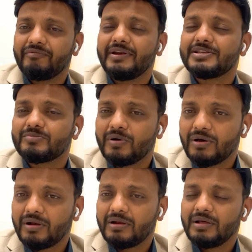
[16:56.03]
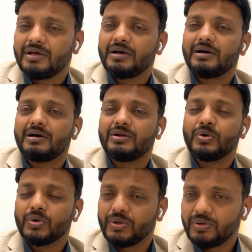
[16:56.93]
very small
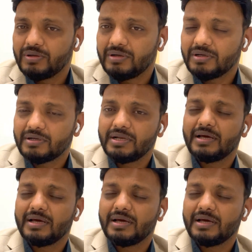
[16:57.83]
nodule or in